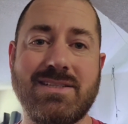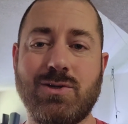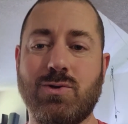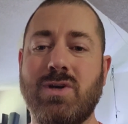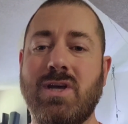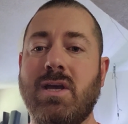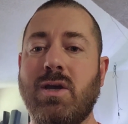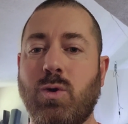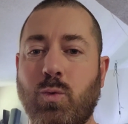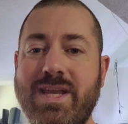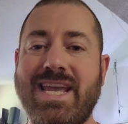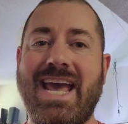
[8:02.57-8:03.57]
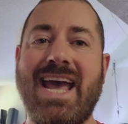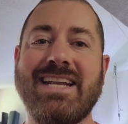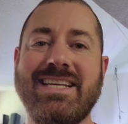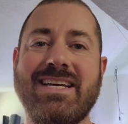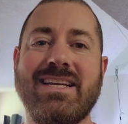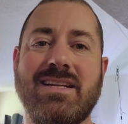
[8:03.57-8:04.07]
So we
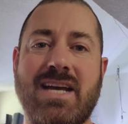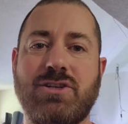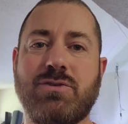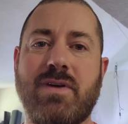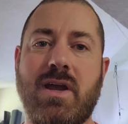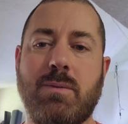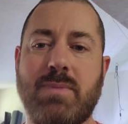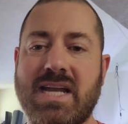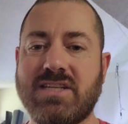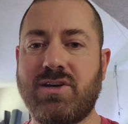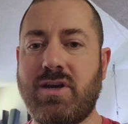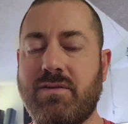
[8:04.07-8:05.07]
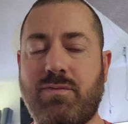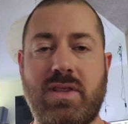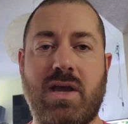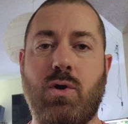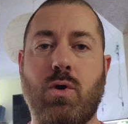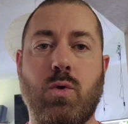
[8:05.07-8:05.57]
add in nitrifying bacteria for
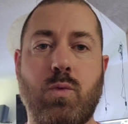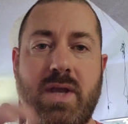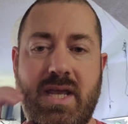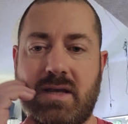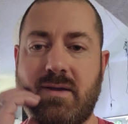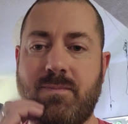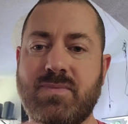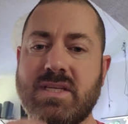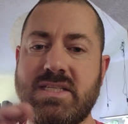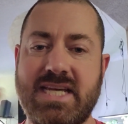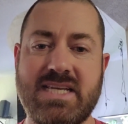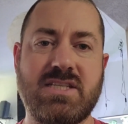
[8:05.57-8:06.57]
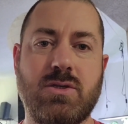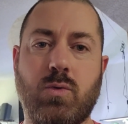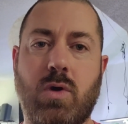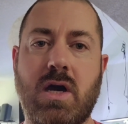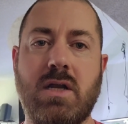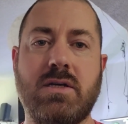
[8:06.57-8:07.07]
that whole week. Test the
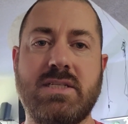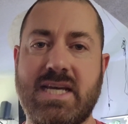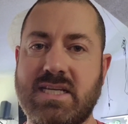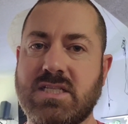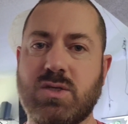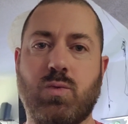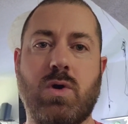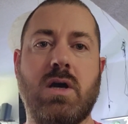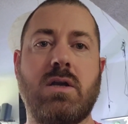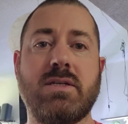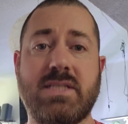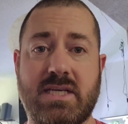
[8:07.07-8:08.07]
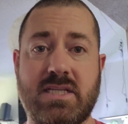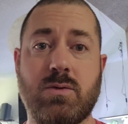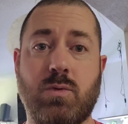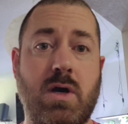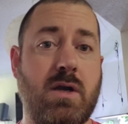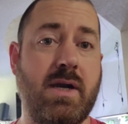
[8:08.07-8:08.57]
water, test the water, test
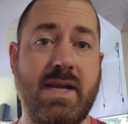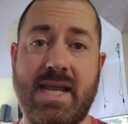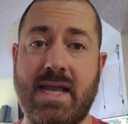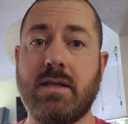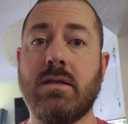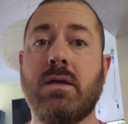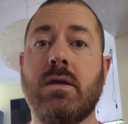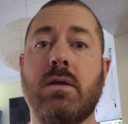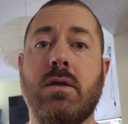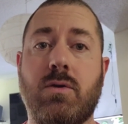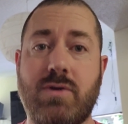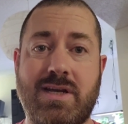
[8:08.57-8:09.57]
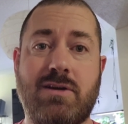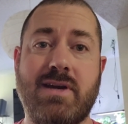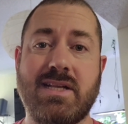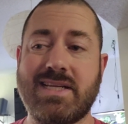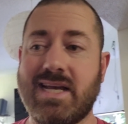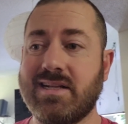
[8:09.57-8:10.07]
the water. I can't
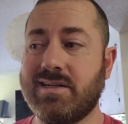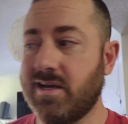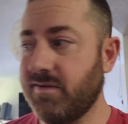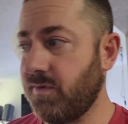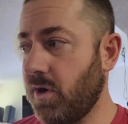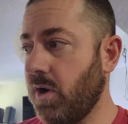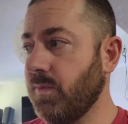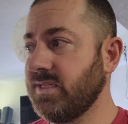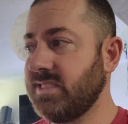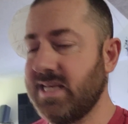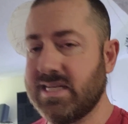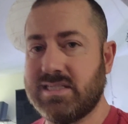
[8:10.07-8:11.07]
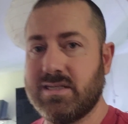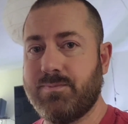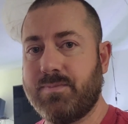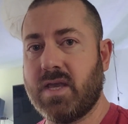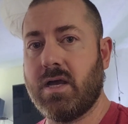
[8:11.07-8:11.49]
reiterate that enough. Always test it.